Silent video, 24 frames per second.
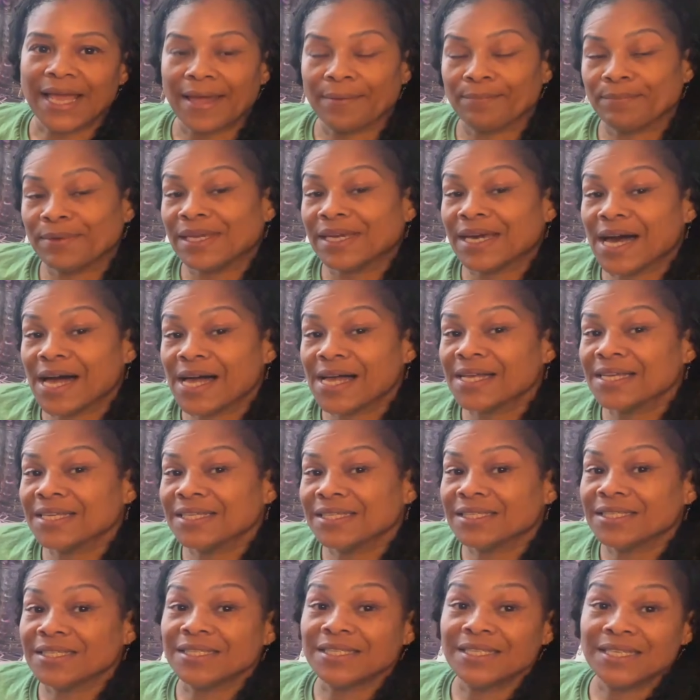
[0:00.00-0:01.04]
And
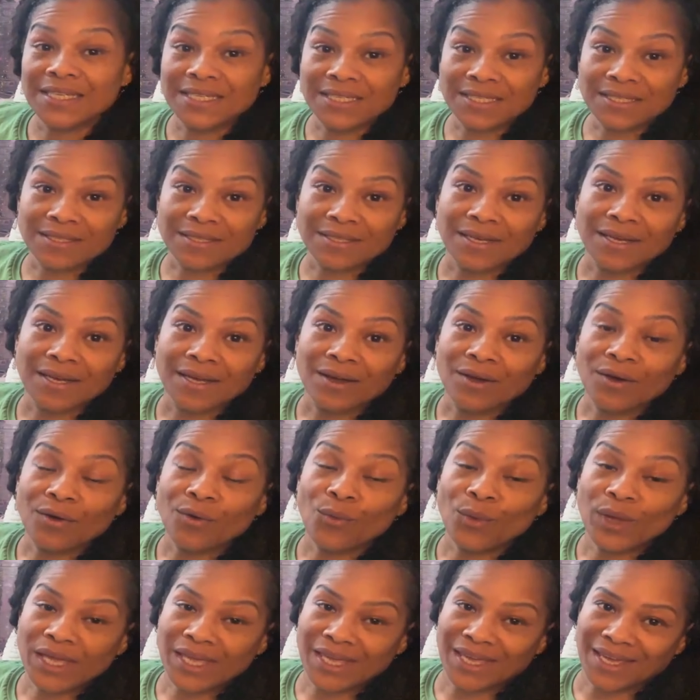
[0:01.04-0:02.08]
because this
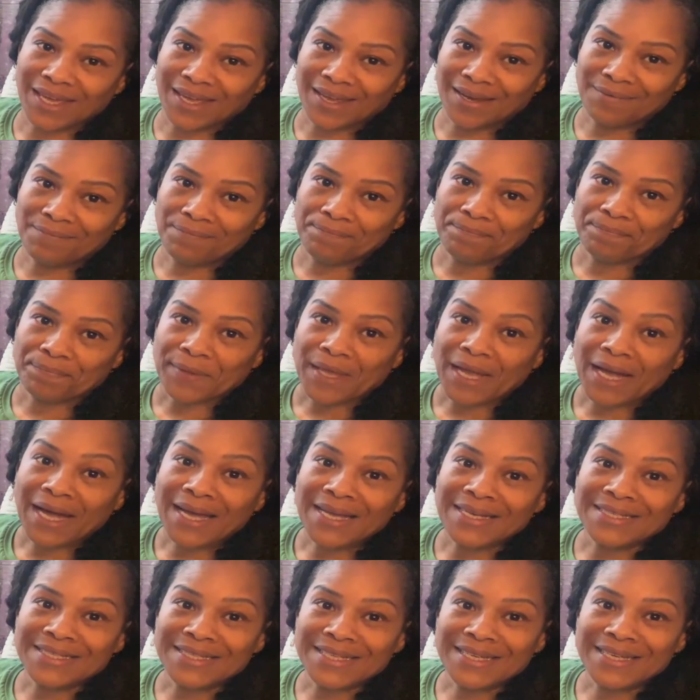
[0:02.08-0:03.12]
weekend
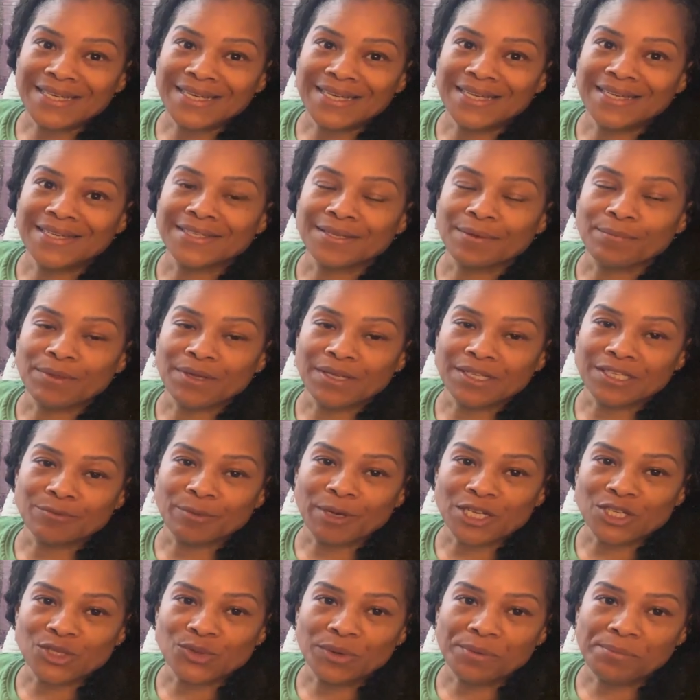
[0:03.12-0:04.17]
I did something
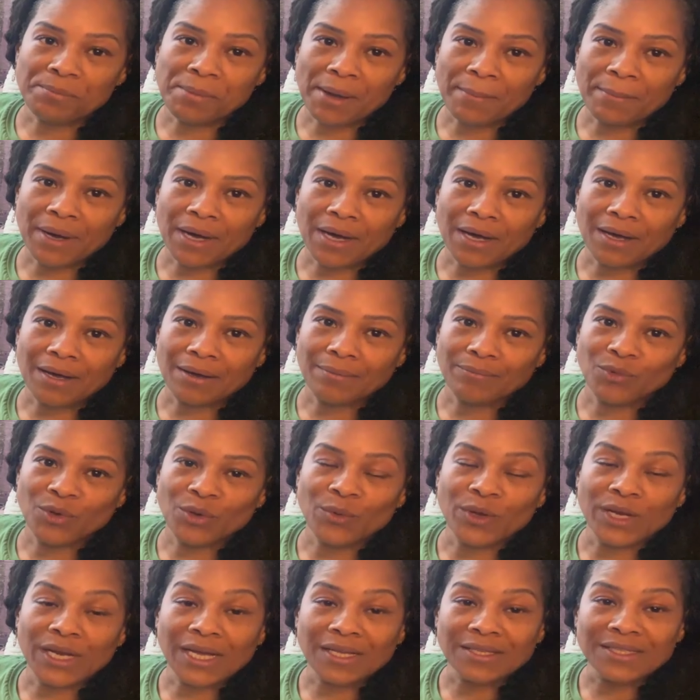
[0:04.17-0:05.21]
special with my mom, we
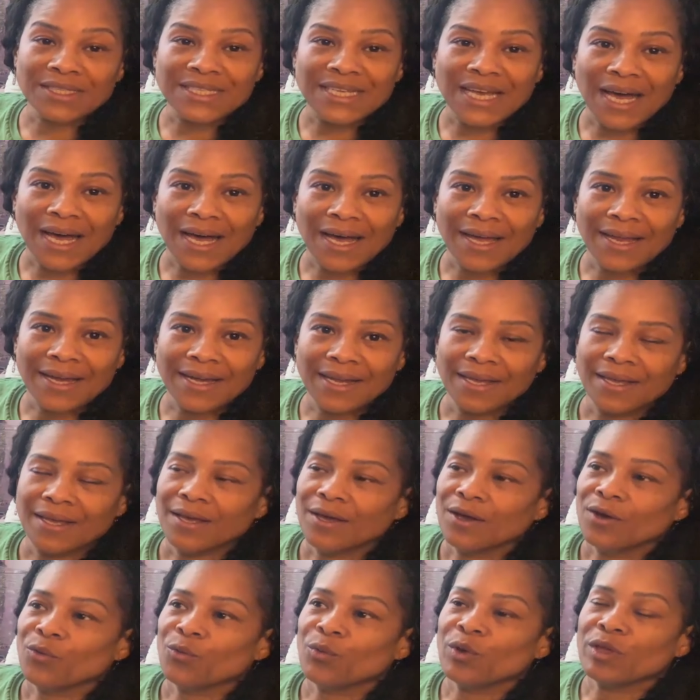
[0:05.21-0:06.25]
went outside,
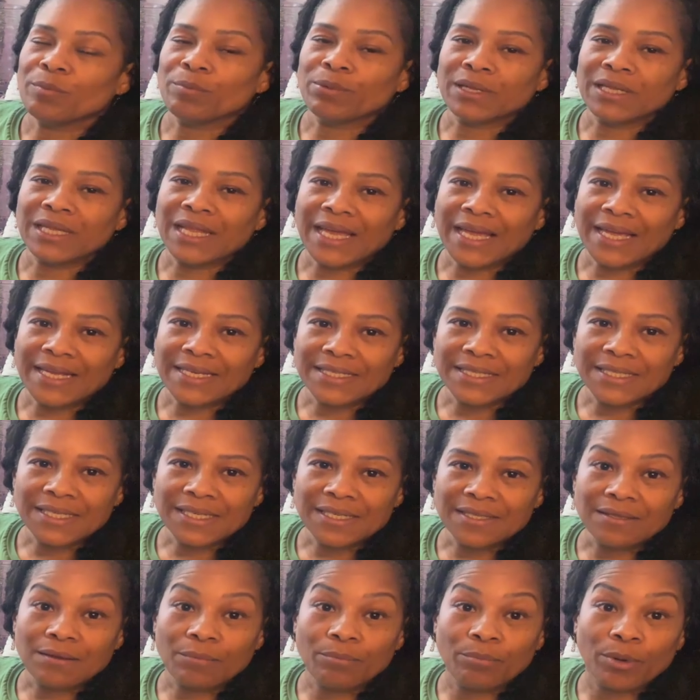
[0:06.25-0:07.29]
we
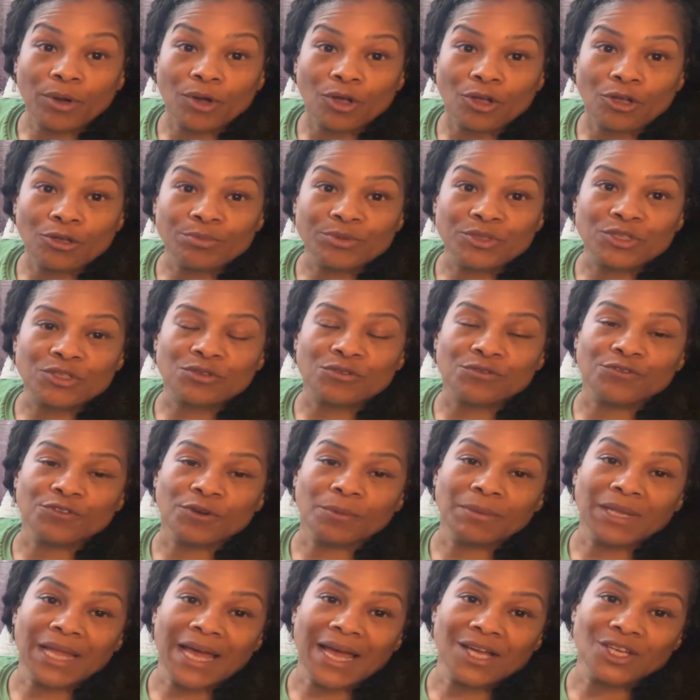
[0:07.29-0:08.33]
planted the bulbs
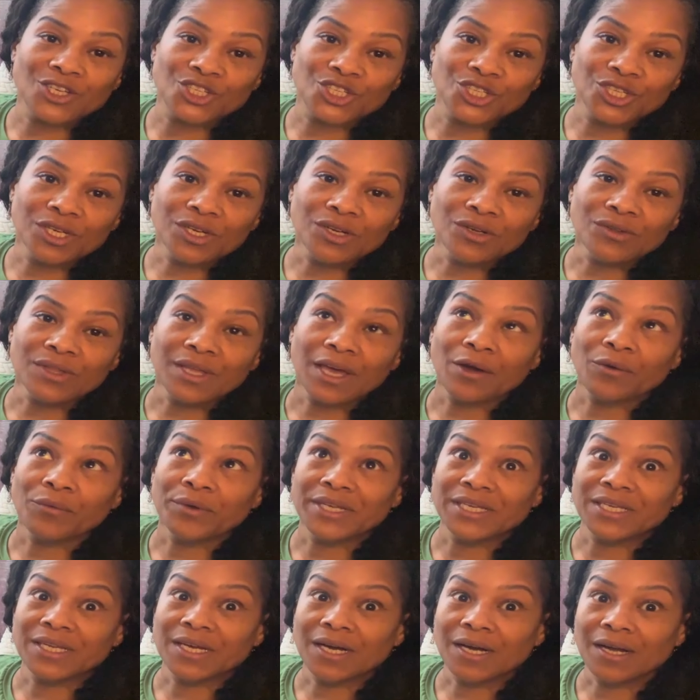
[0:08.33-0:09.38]
from last year that
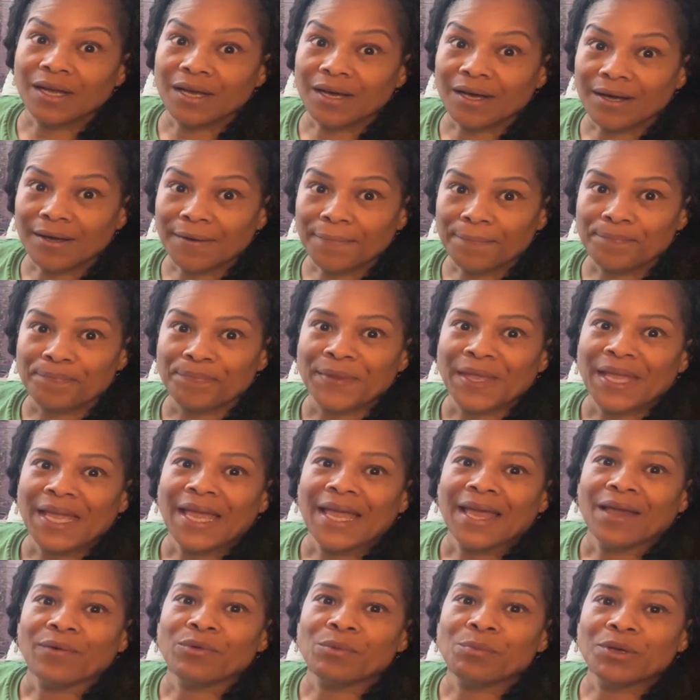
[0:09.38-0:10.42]
we dug up,
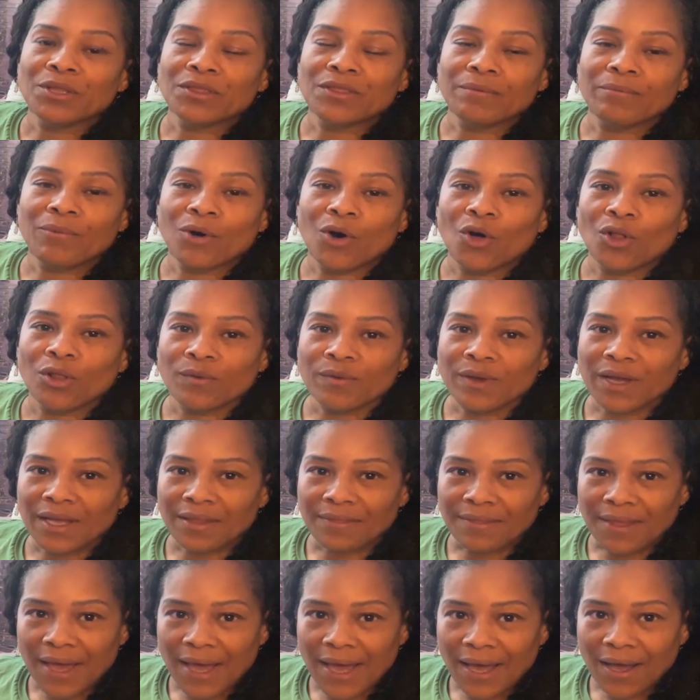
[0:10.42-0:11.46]
we put them all
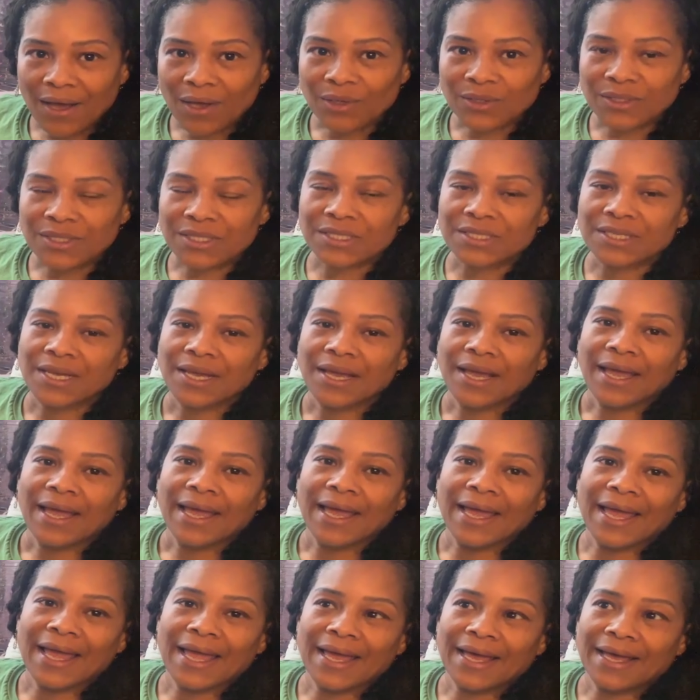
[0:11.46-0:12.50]
around the house
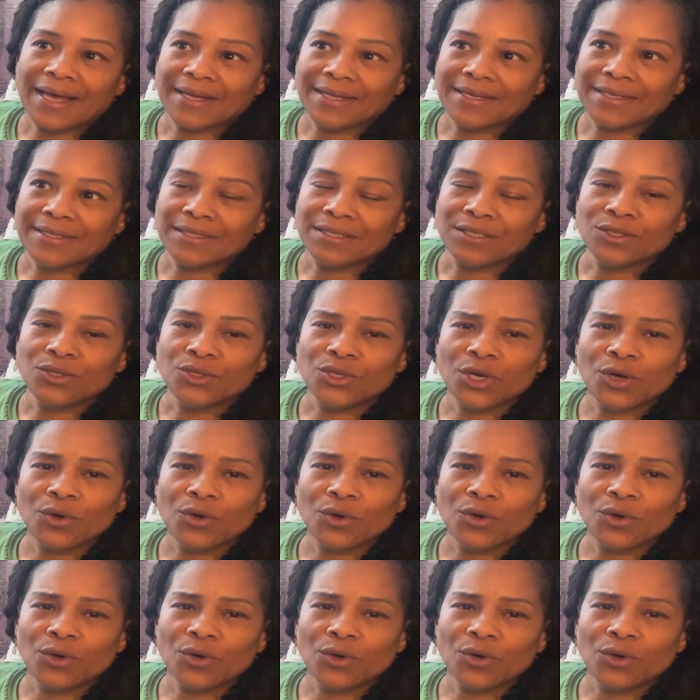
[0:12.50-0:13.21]
and,